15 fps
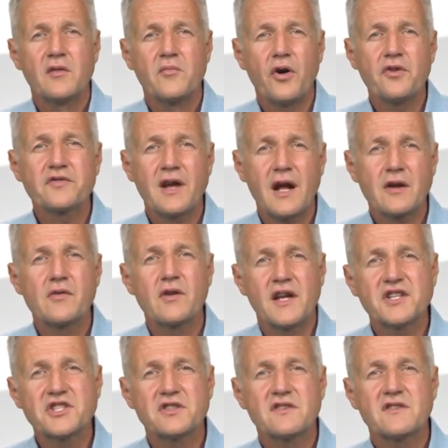Both
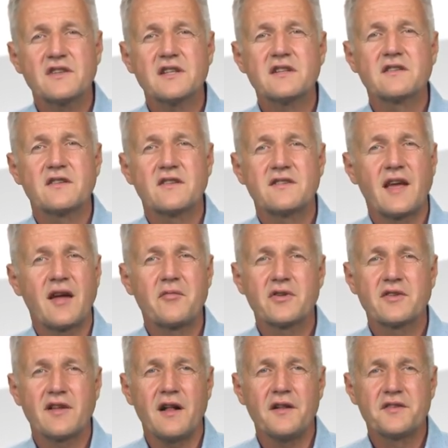calculations yield the same
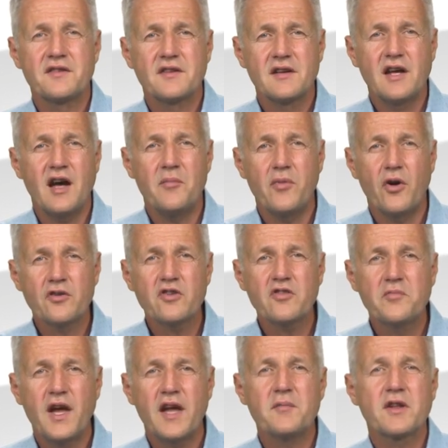result. A bonus
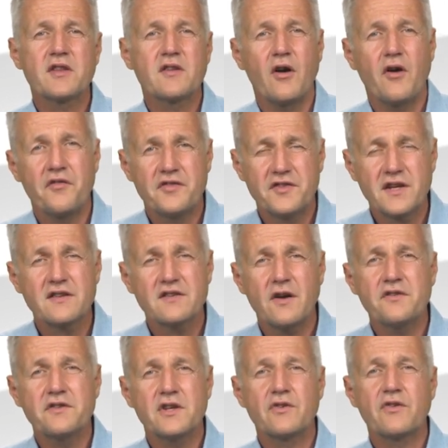payment of
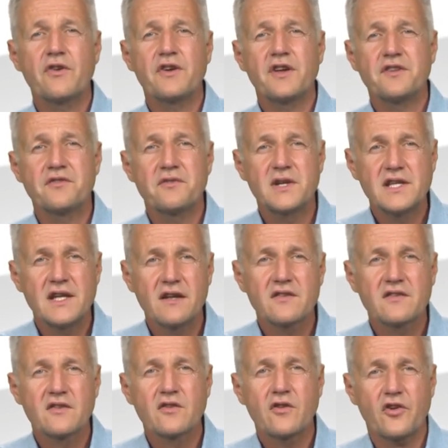6,000 euro in 3
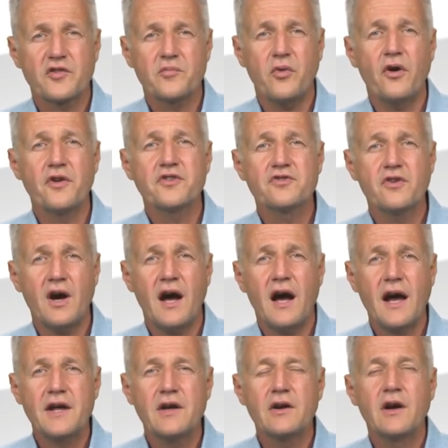years corresponds to a
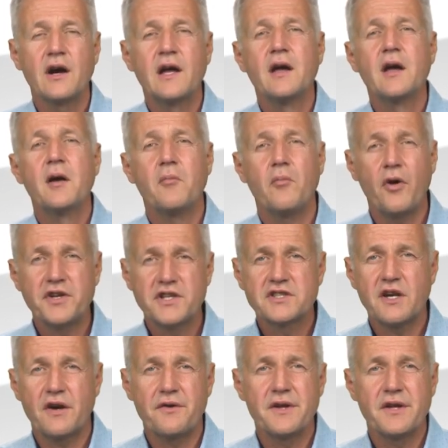higher
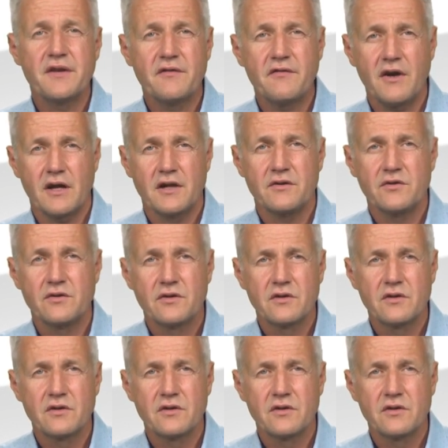monetary value.